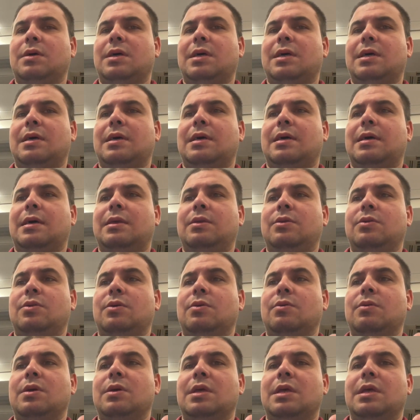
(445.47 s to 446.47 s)

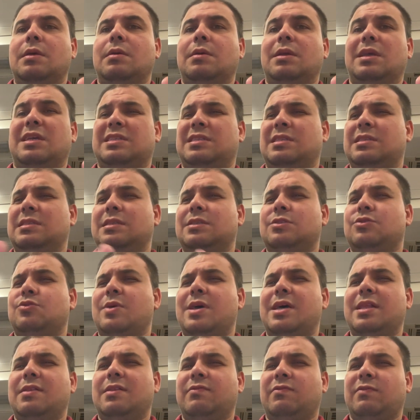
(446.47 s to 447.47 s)
because this is
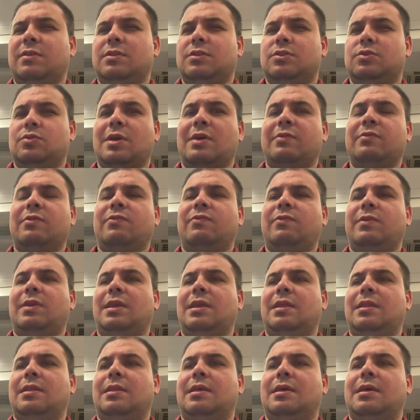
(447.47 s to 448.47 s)
relevant to
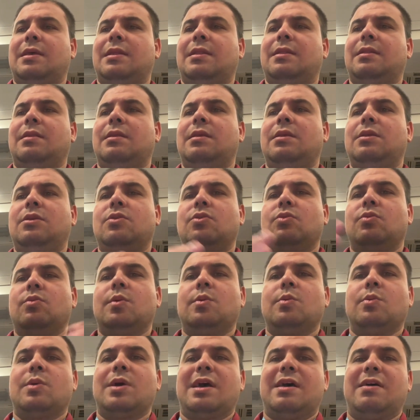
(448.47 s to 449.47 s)
everything that you
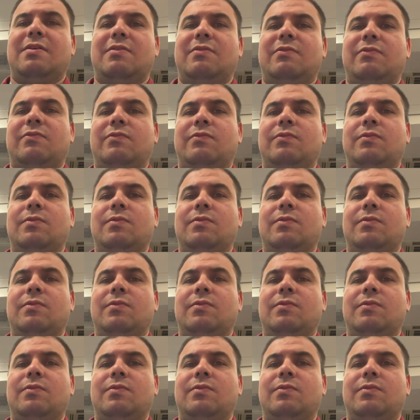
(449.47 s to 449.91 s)
will have